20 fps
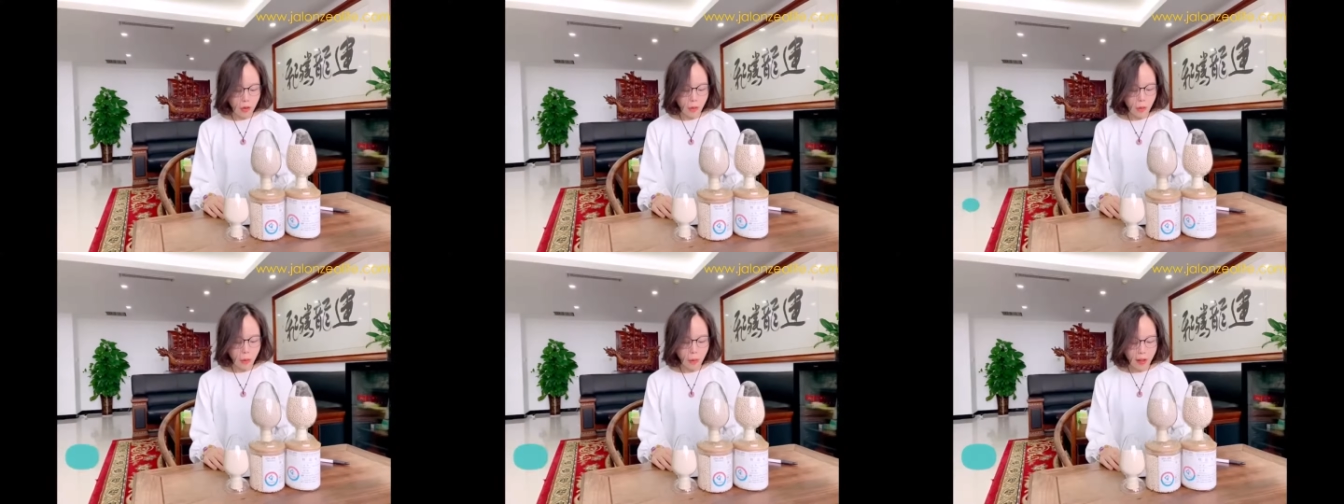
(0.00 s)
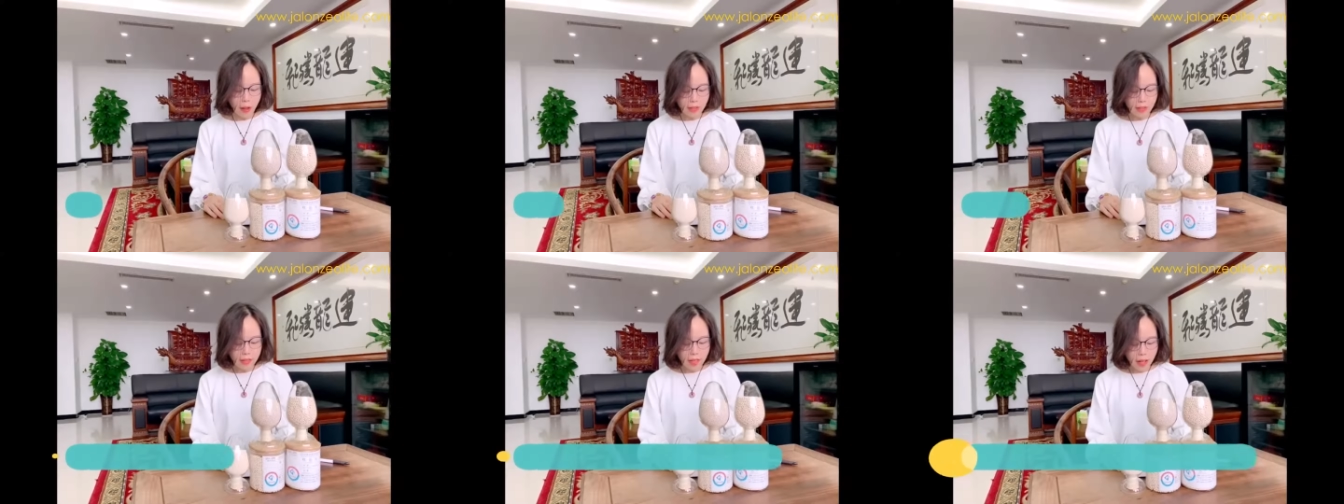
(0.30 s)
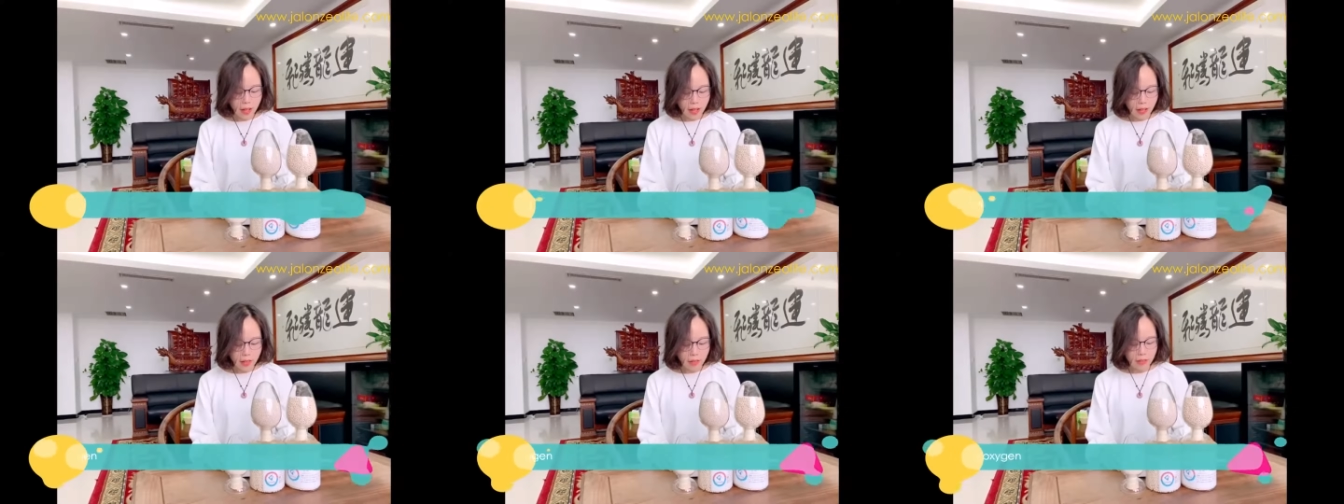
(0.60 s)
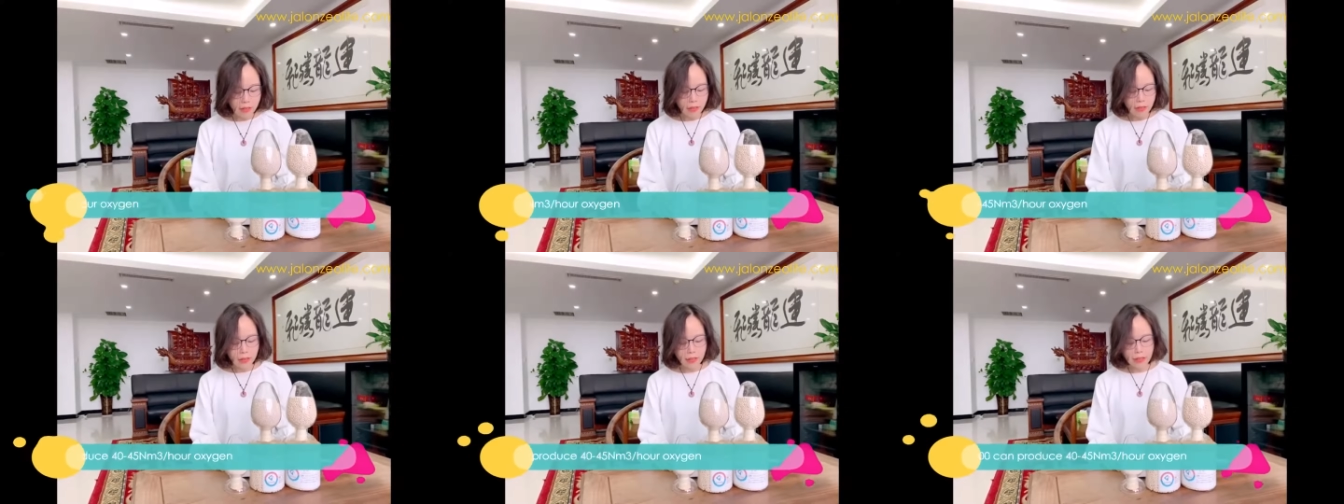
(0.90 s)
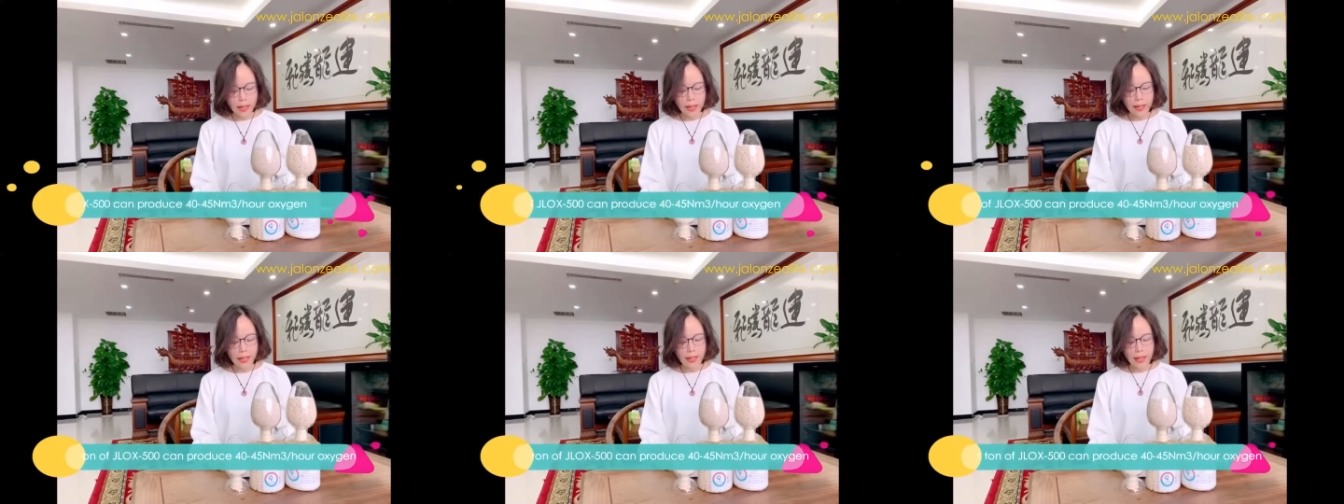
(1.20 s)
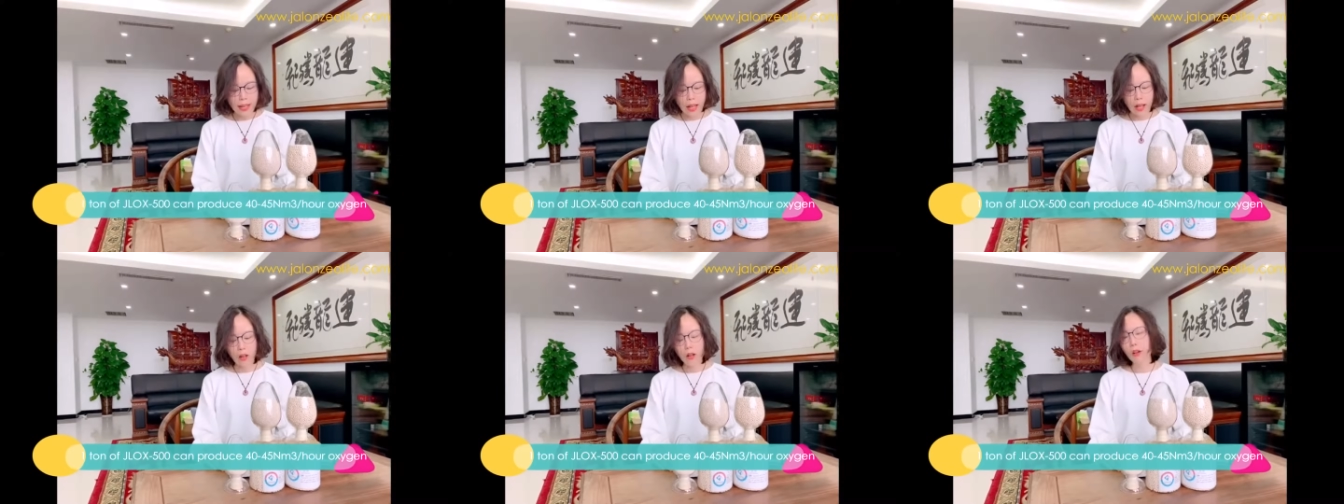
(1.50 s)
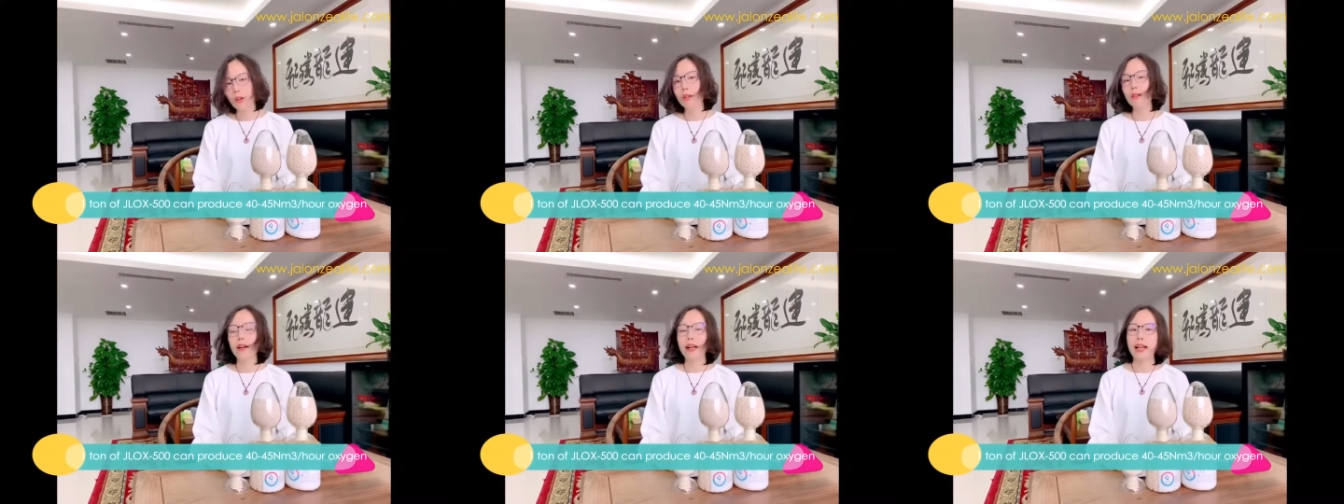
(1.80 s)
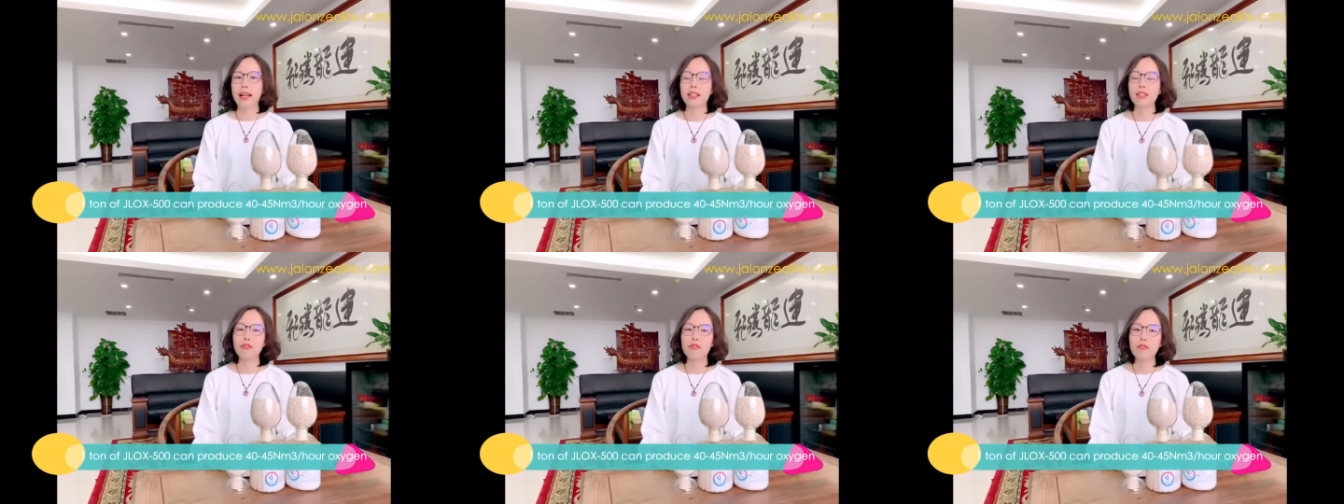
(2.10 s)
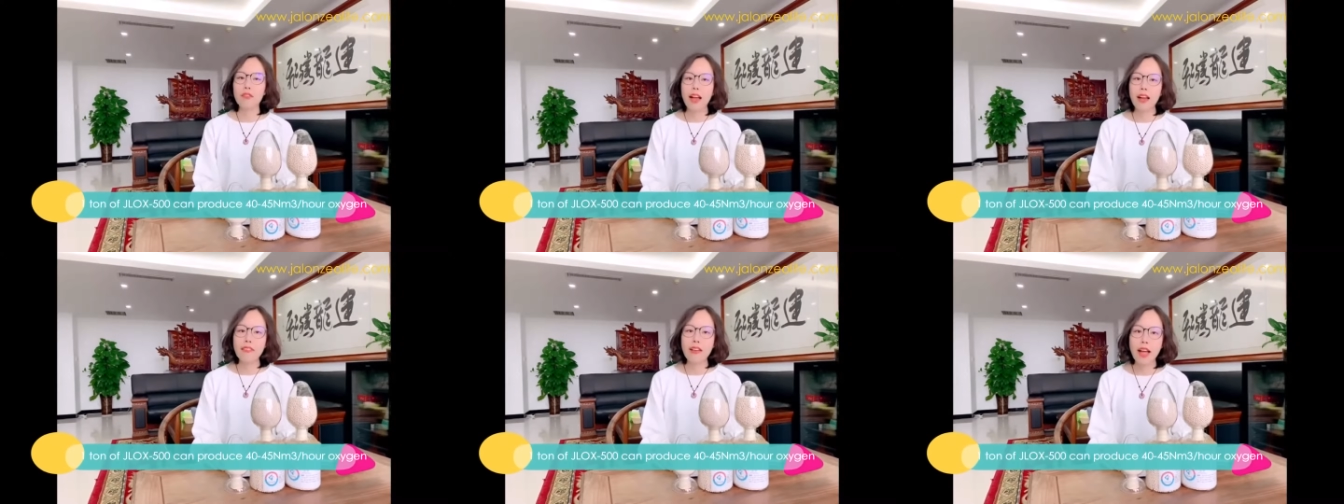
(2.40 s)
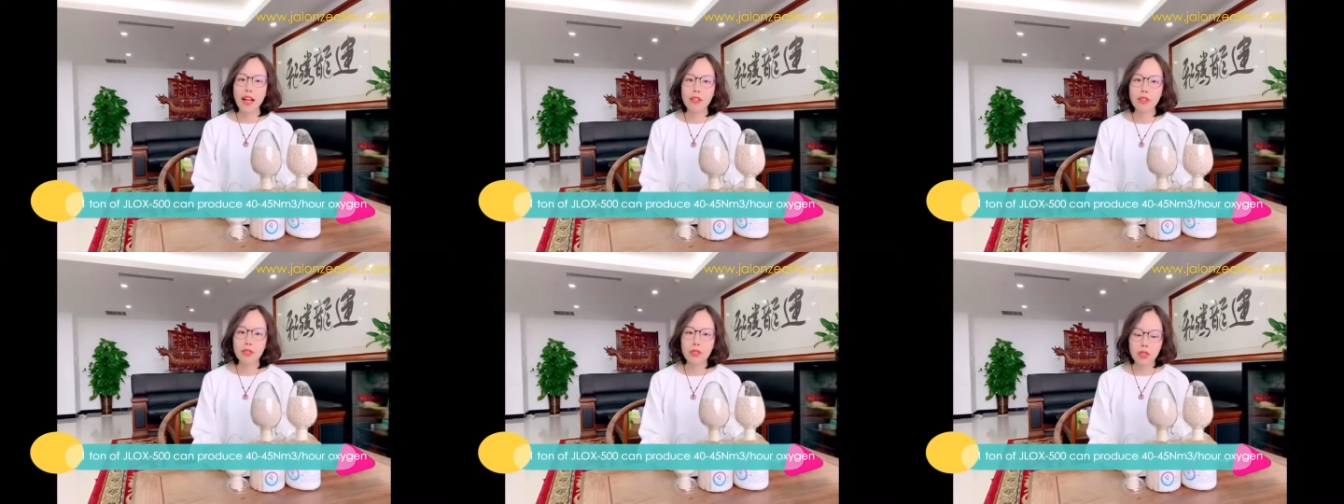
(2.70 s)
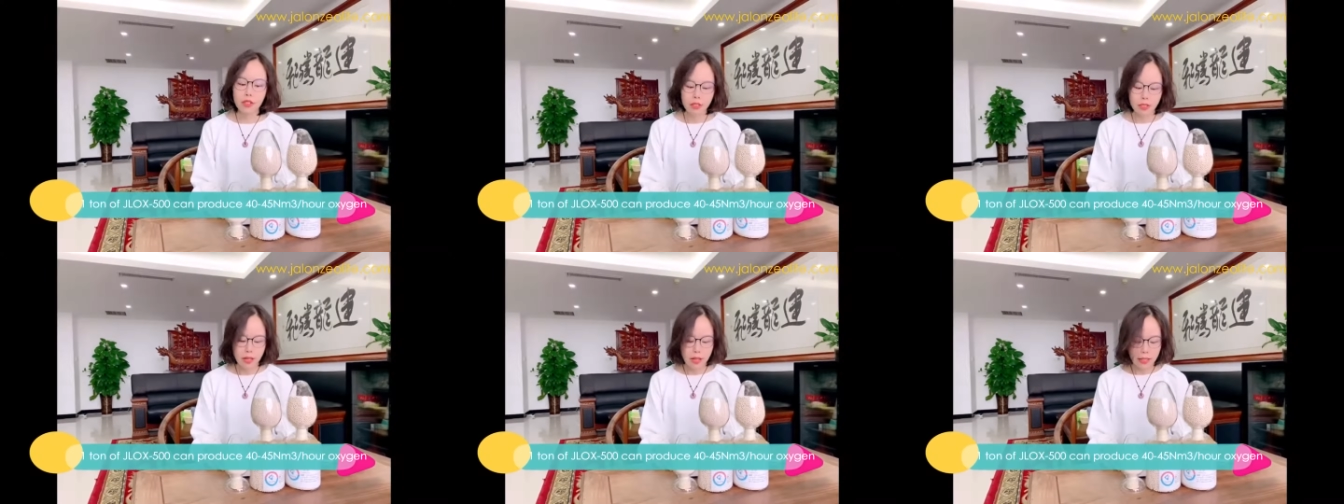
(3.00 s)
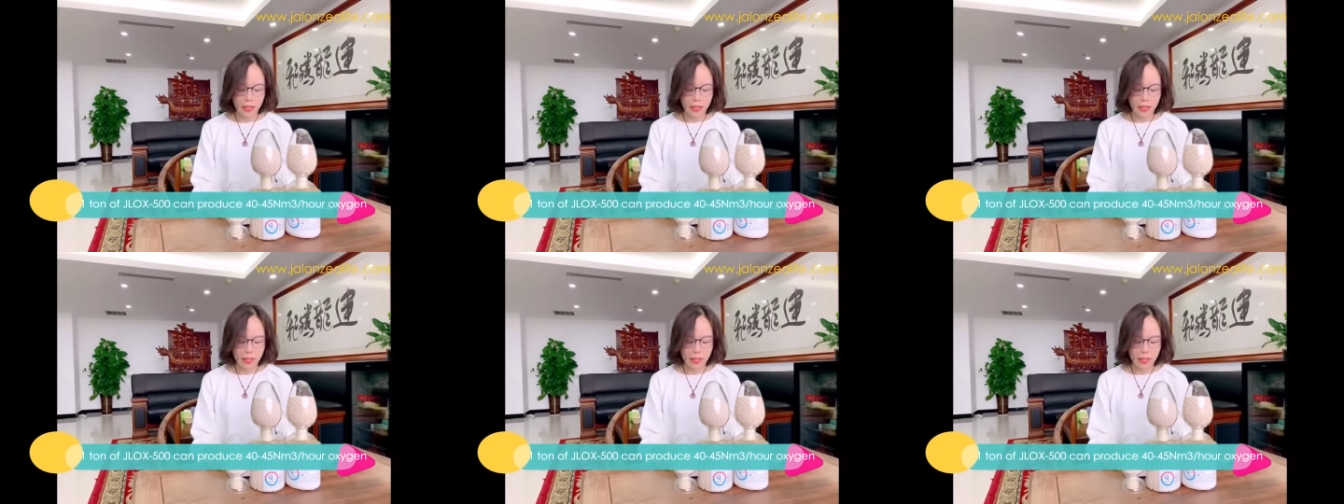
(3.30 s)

One ton JLOX 500